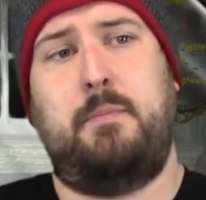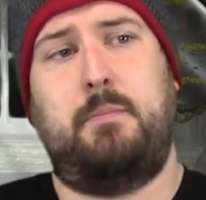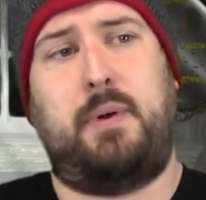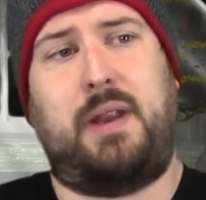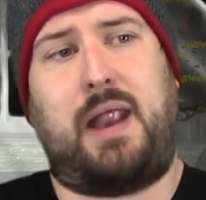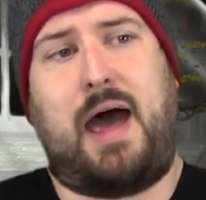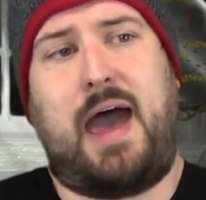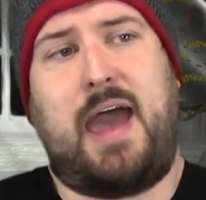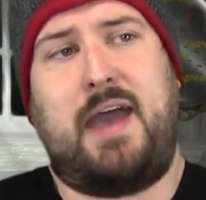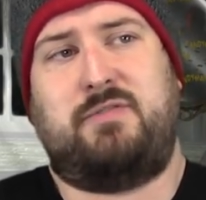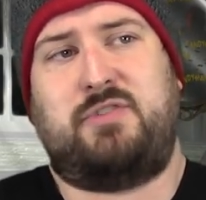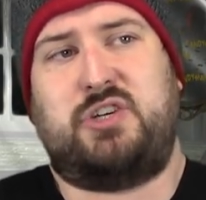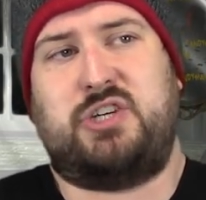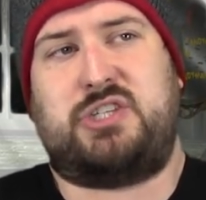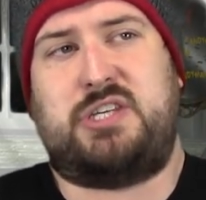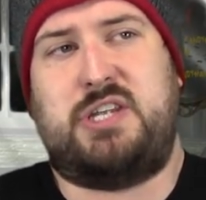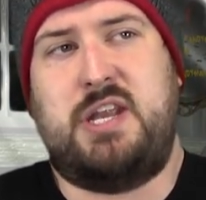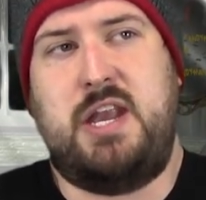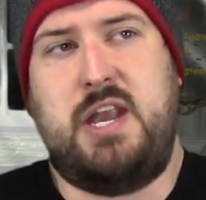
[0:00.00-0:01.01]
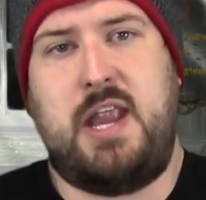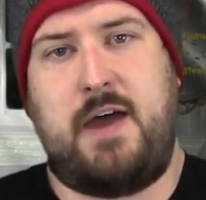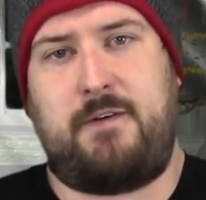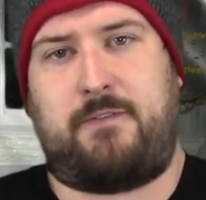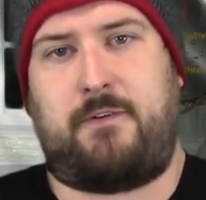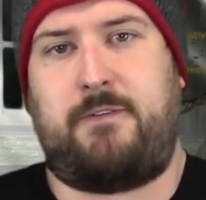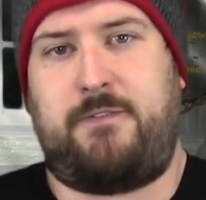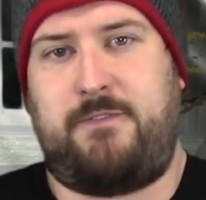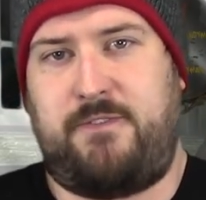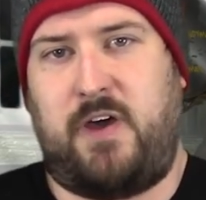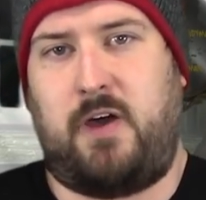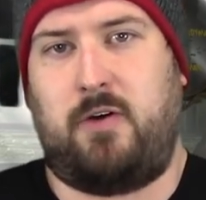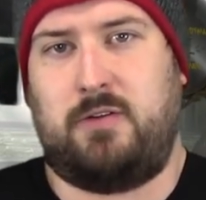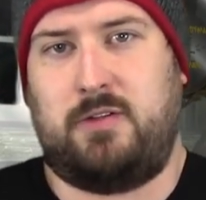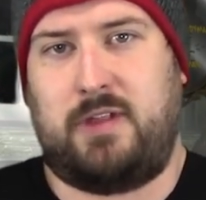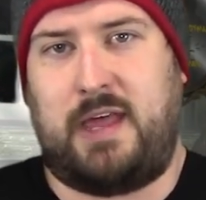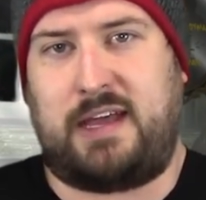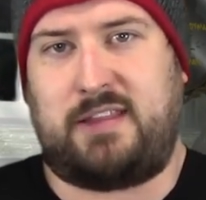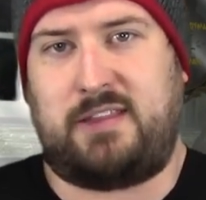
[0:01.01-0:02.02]
But I have just never
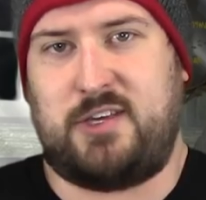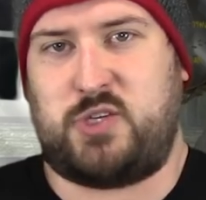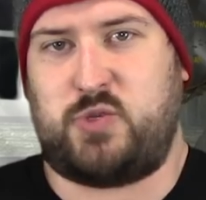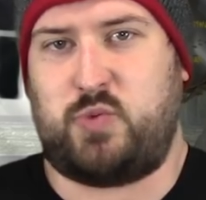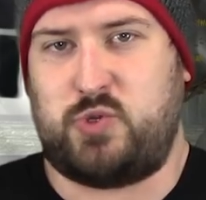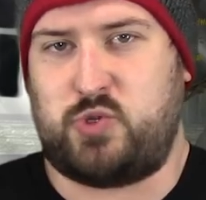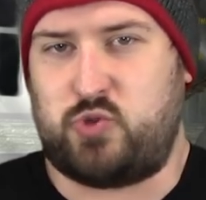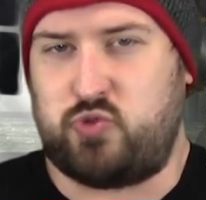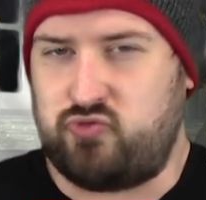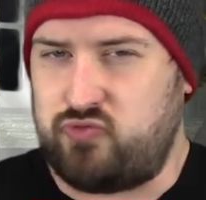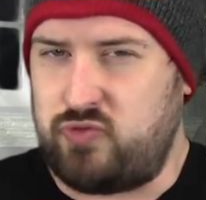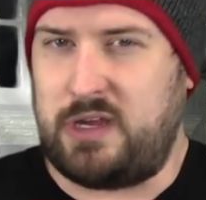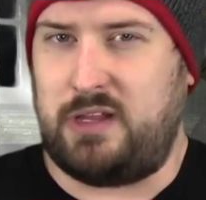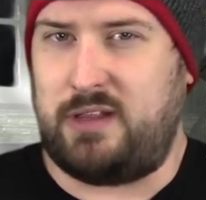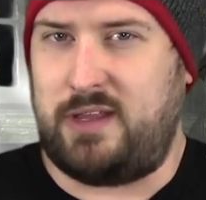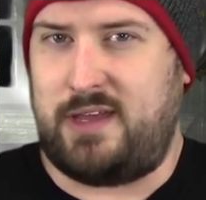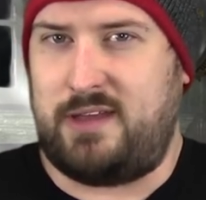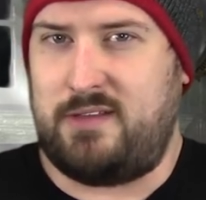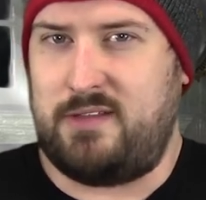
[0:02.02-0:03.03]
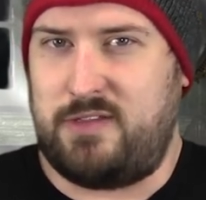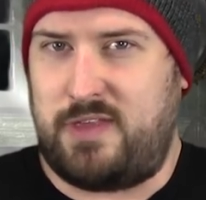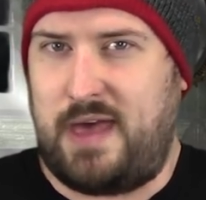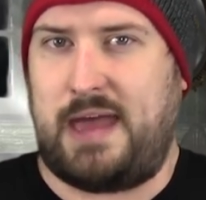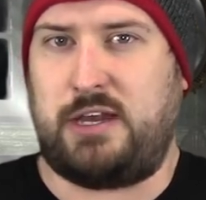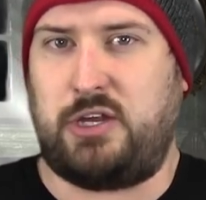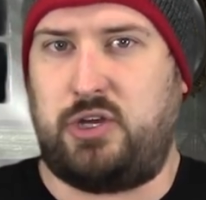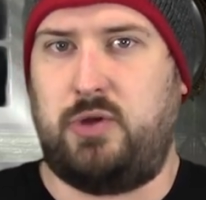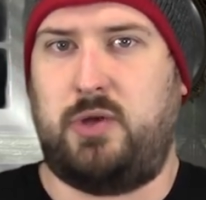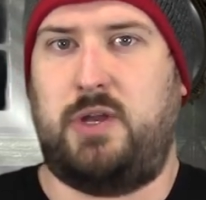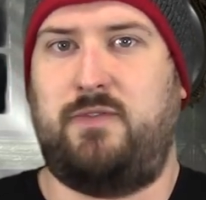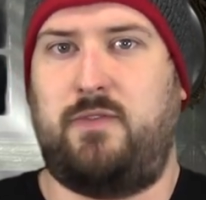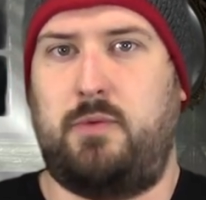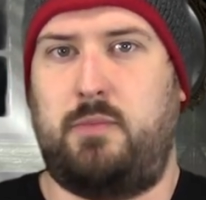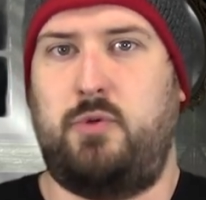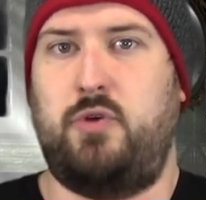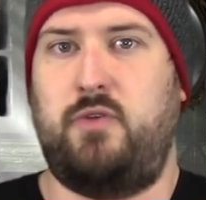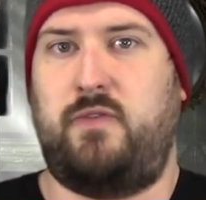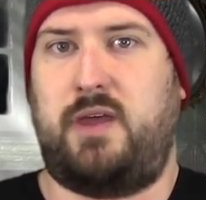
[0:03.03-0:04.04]
felt like this was really that good of
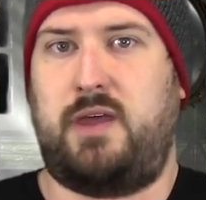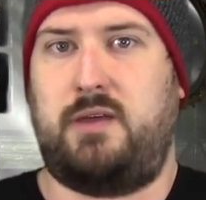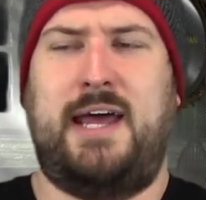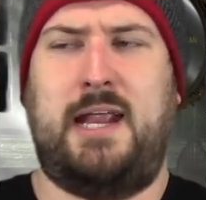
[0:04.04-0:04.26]
a movie.